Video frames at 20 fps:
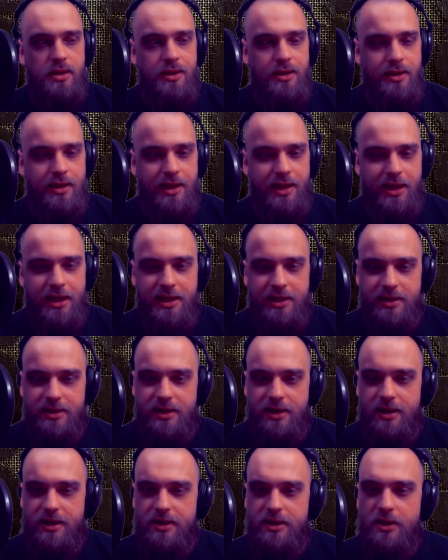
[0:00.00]
and
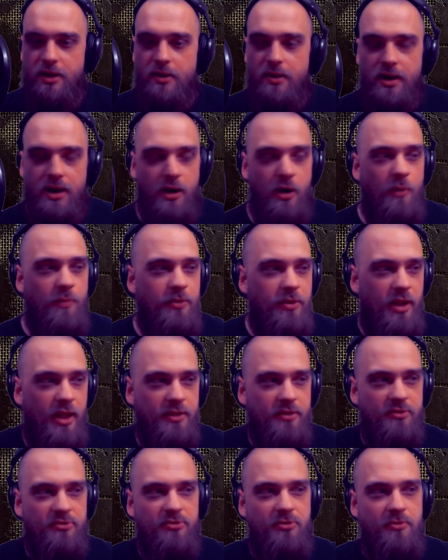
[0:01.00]
you know, I hope you like
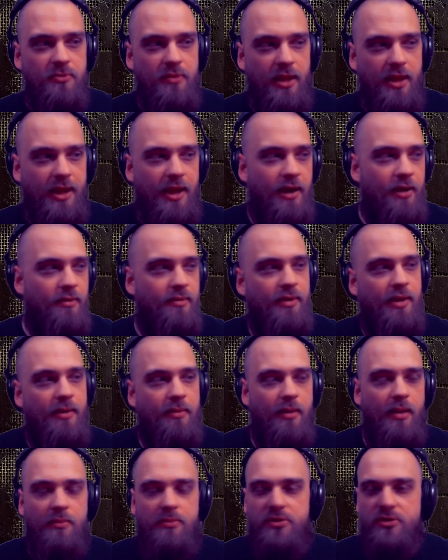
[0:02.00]
this new layout.
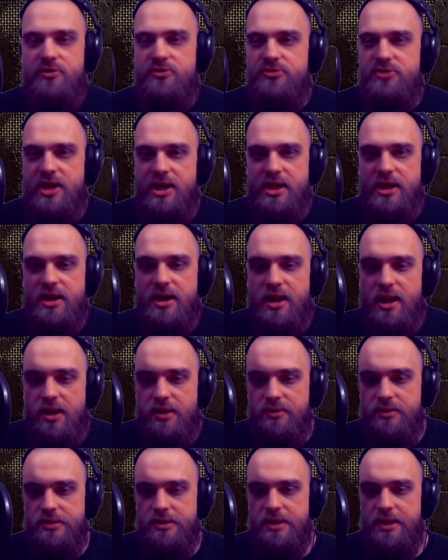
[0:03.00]
I'm just checking it
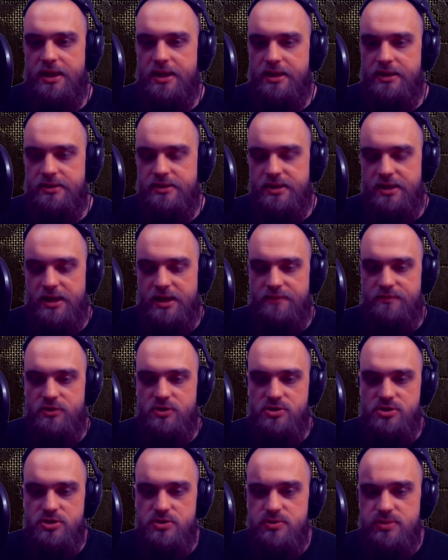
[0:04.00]
out, and if you
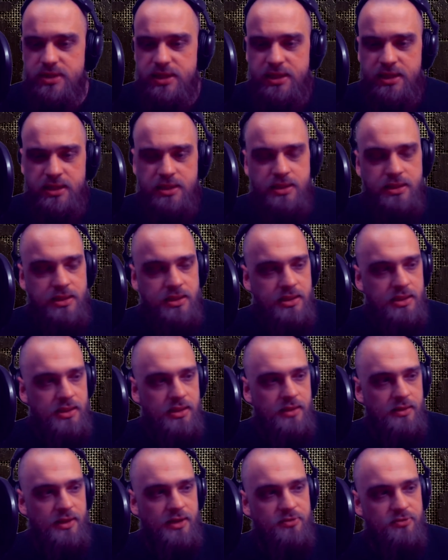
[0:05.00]
do dig,
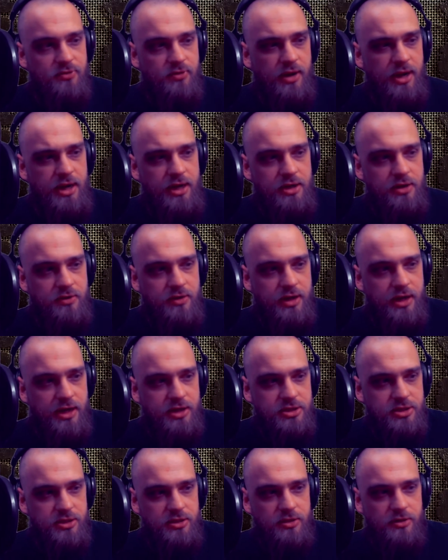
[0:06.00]
that's great. You can
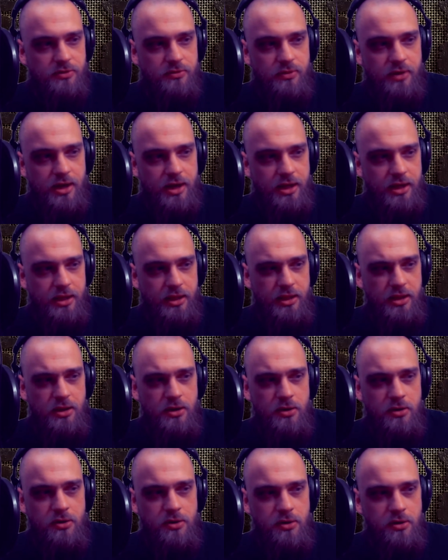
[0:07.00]
actually look right
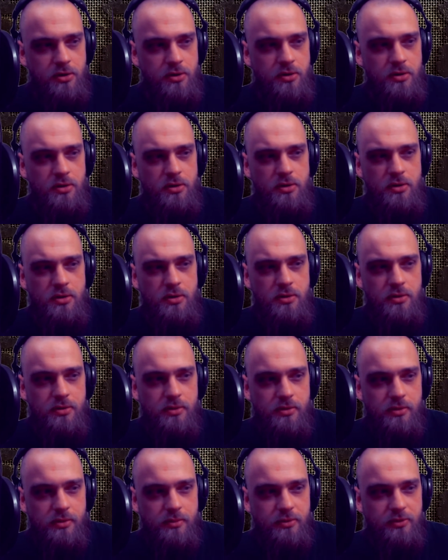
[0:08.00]
here.
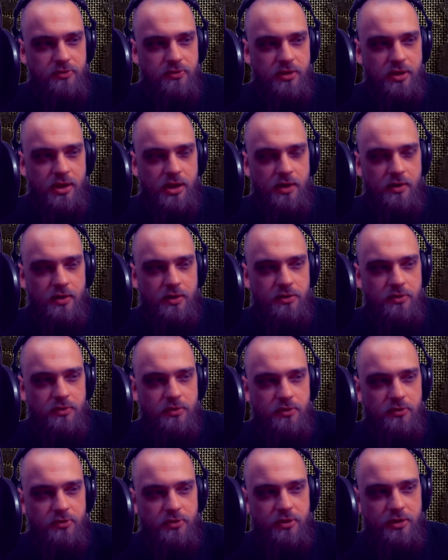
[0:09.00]
Let me see, how do I do
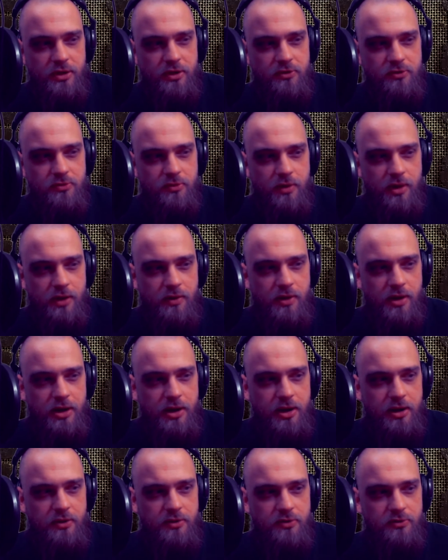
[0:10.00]
this? This way, right
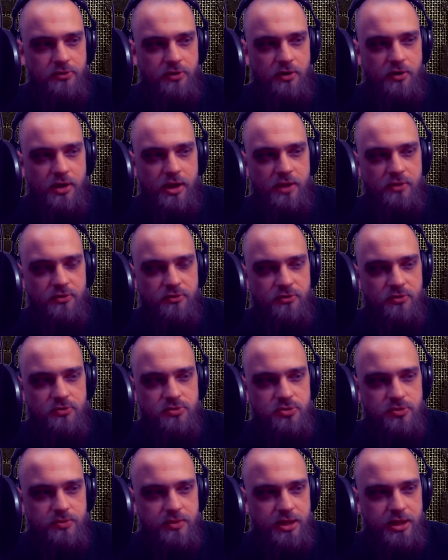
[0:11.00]
here. There's all kinds of
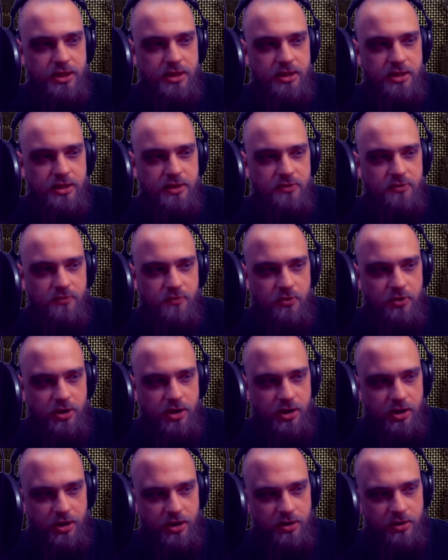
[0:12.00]
social media links for you
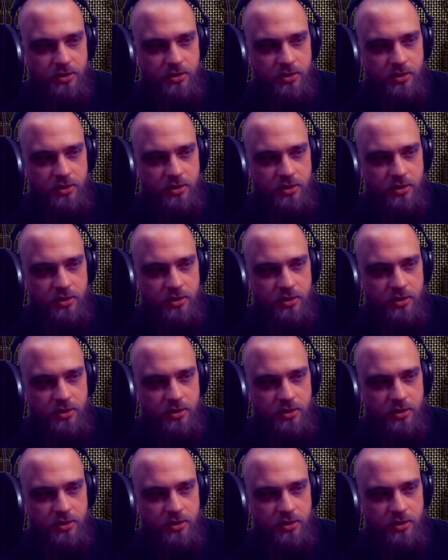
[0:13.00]
here,